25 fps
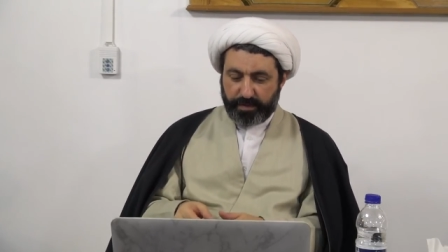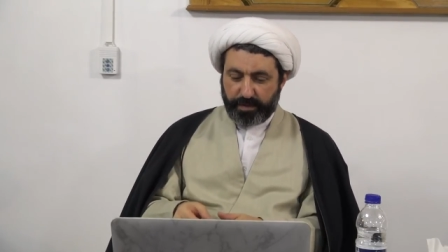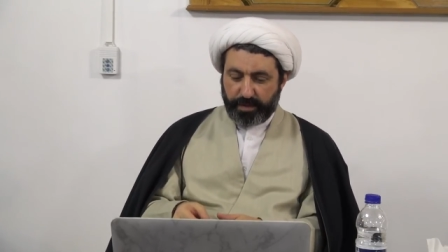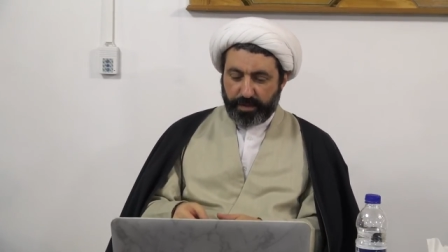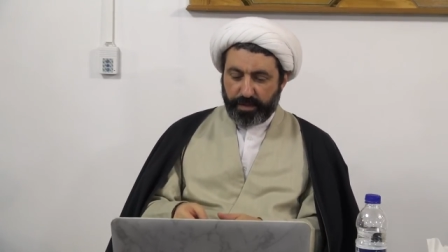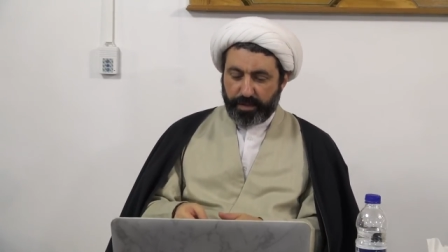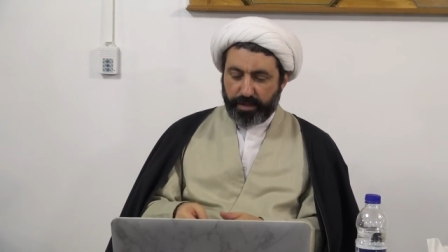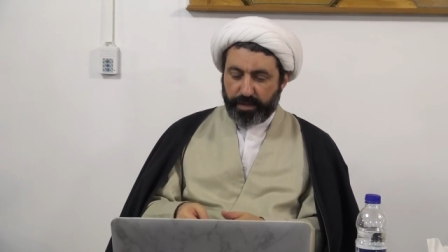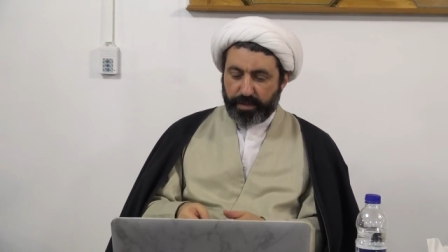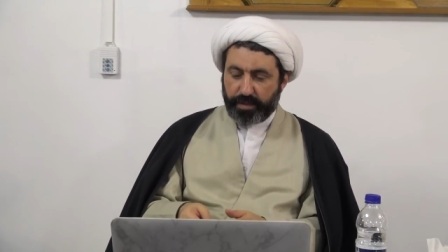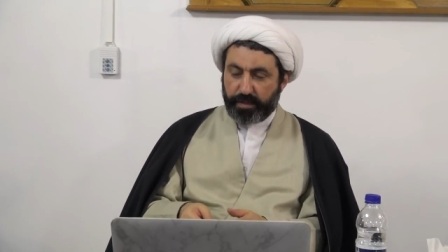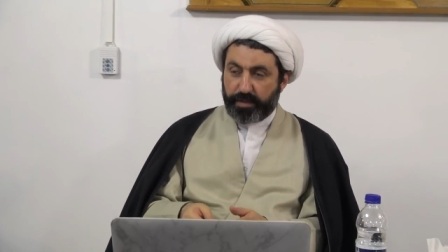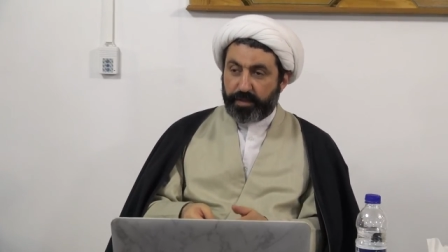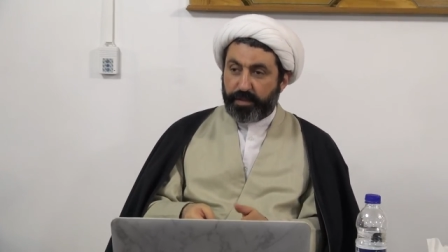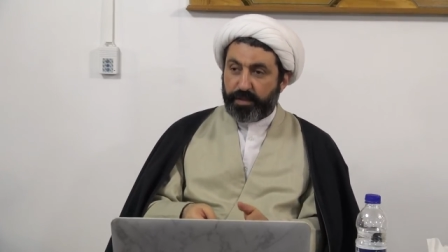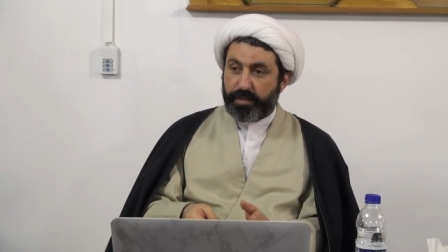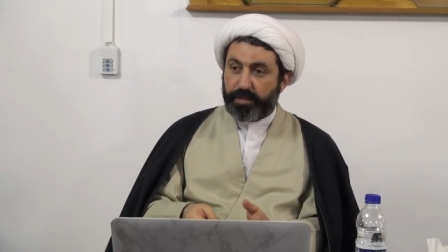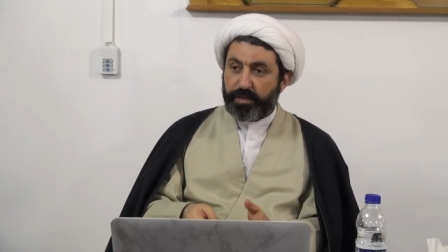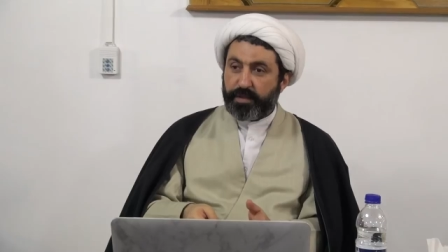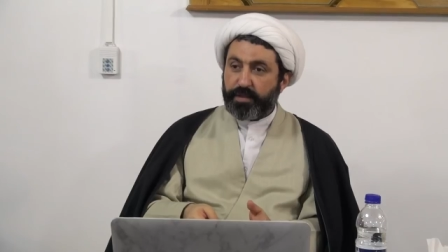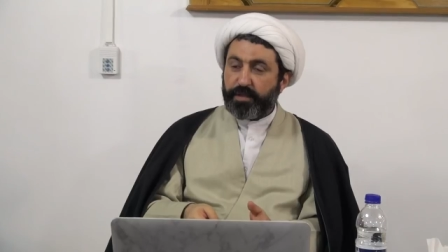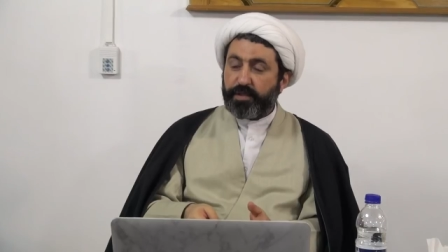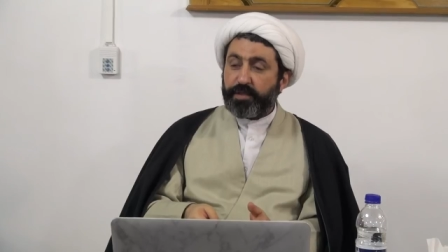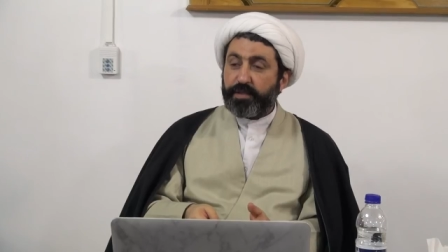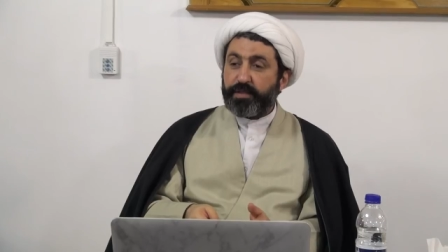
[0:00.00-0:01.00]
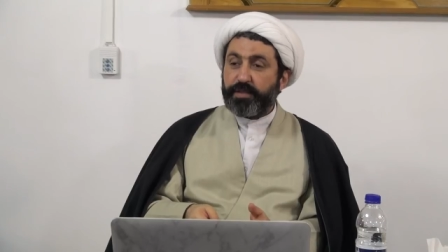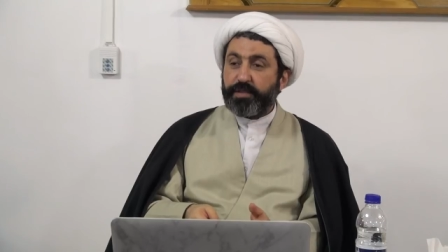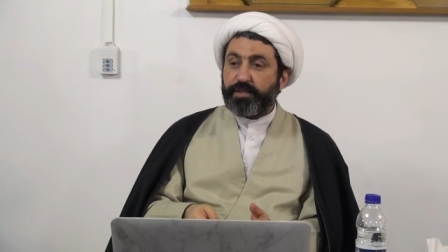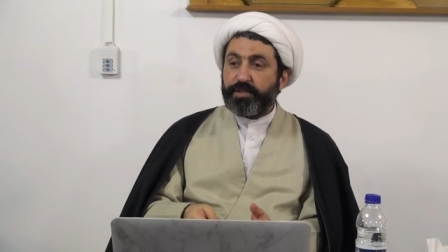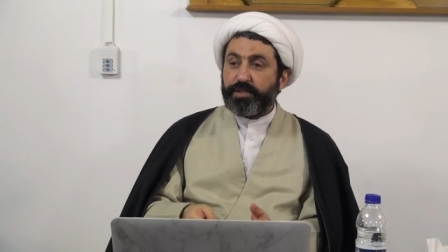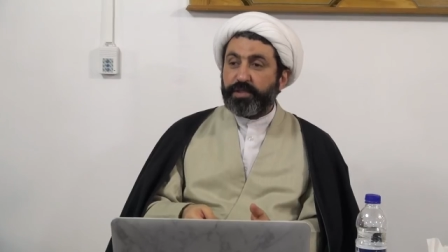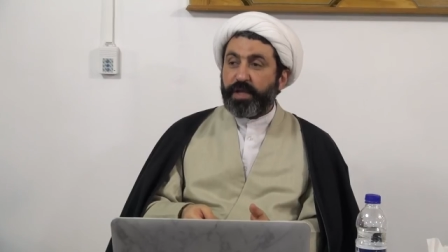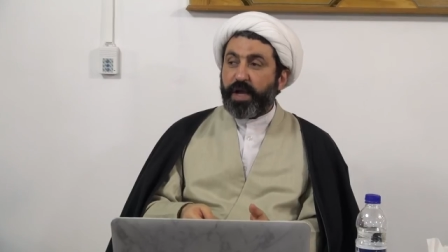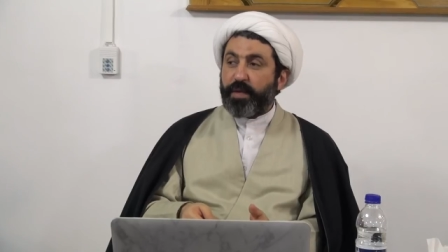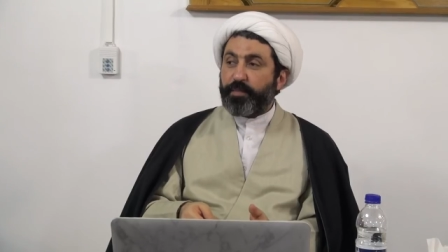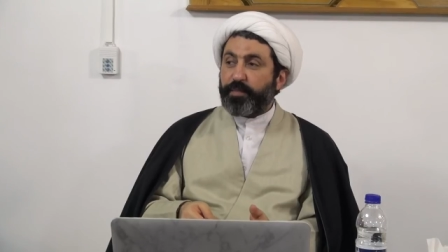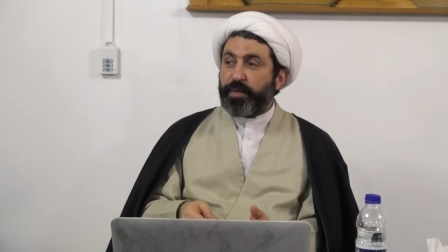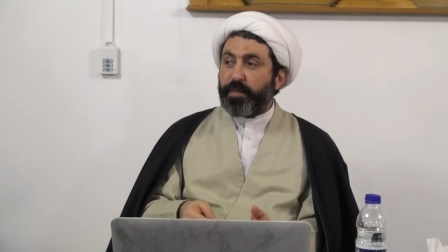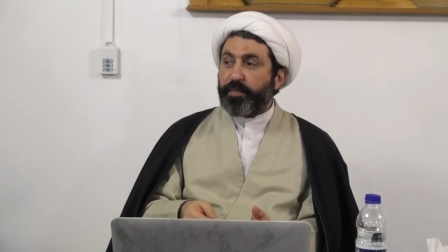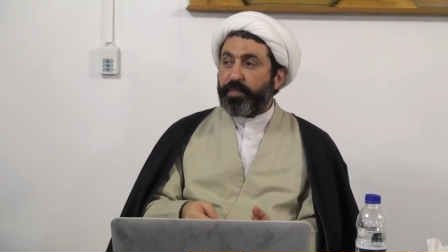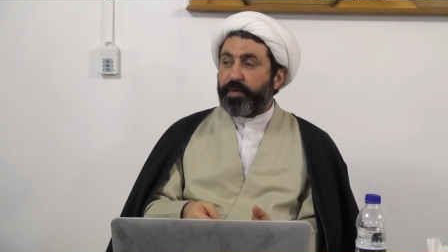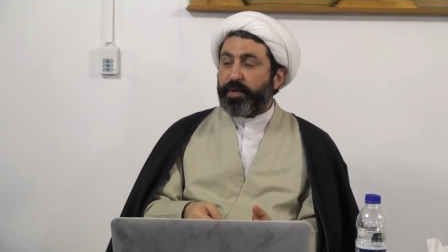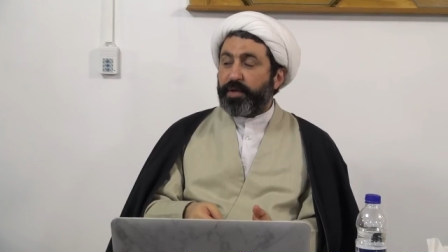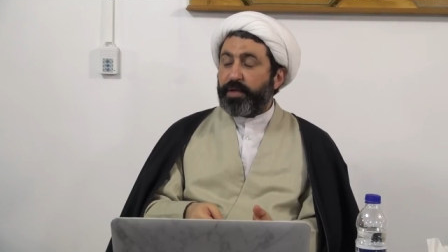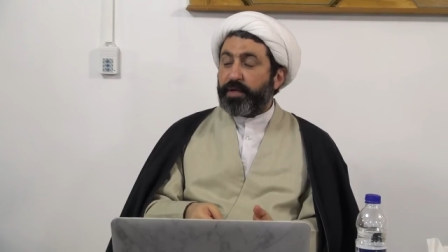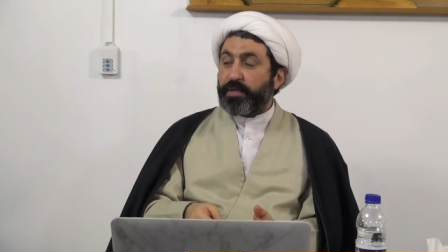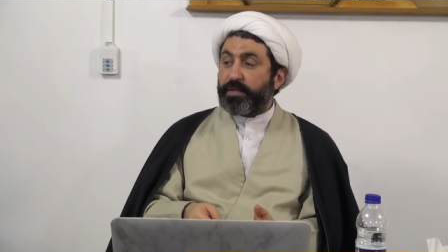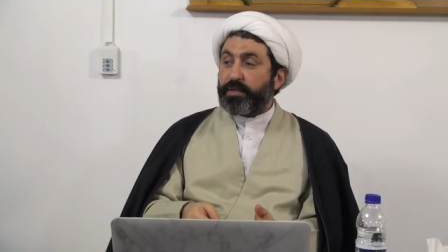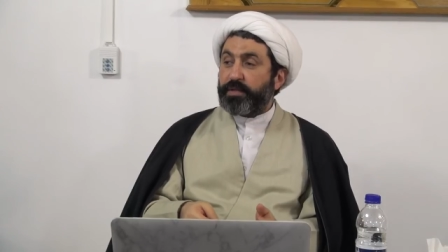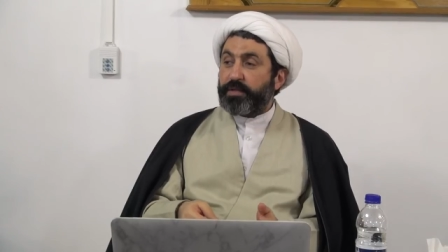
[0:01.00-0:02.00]
Uh, some
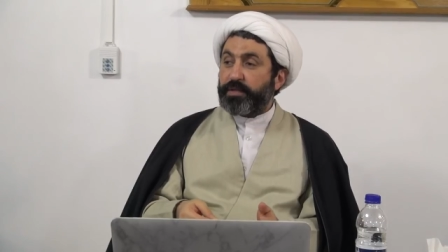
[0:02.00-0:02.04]
people